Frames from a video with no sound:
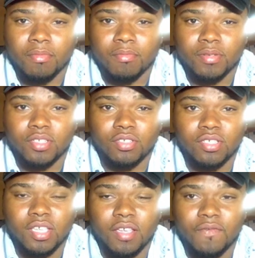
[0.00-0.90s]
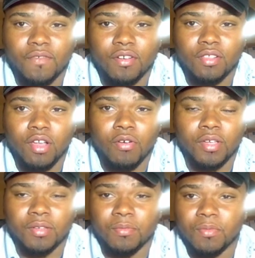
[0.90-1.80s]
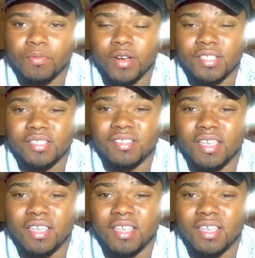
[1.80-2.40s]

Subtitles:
But you see it for low-end prices.